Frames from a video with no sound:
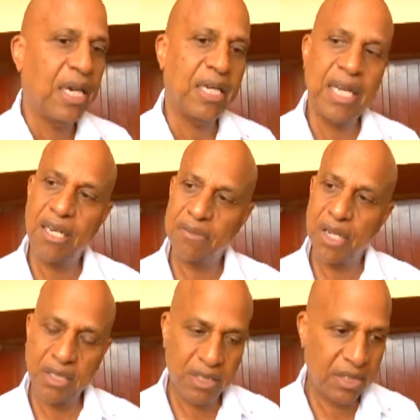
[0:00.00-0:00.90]
And I have
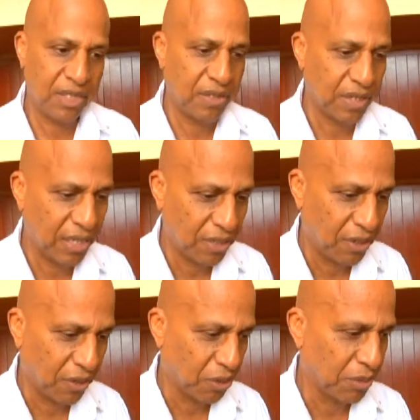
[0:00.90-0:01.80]
not seen any
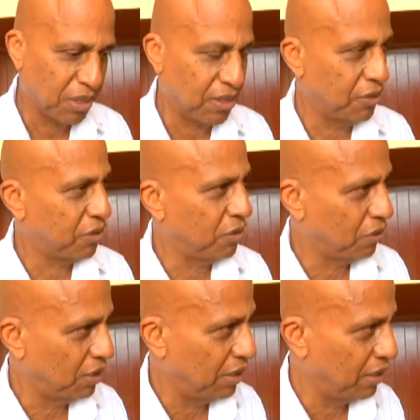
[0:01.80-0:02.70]
documentation.
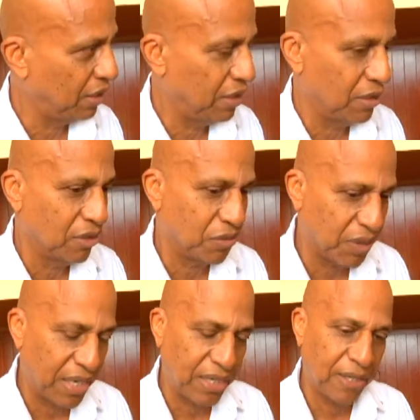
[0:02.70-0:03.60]
Today is
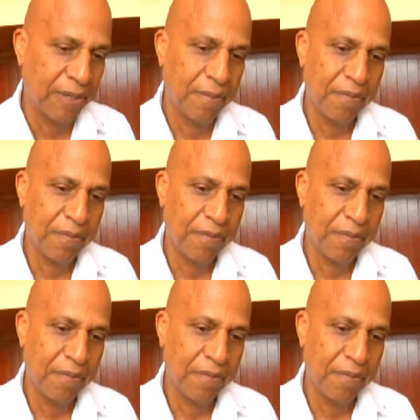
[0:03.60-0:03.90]
Friday.